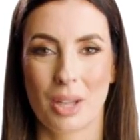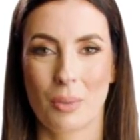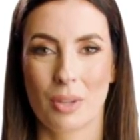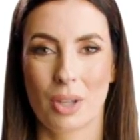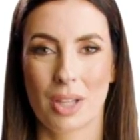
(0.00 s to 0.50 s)

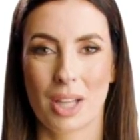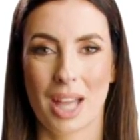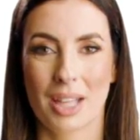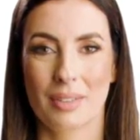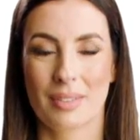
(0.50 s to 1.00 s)
up now
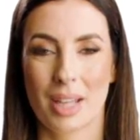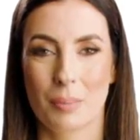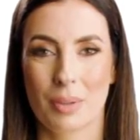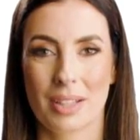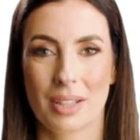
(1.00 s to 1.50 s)
and start
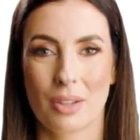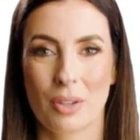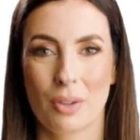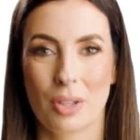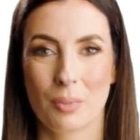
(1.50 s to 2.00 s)
building your dream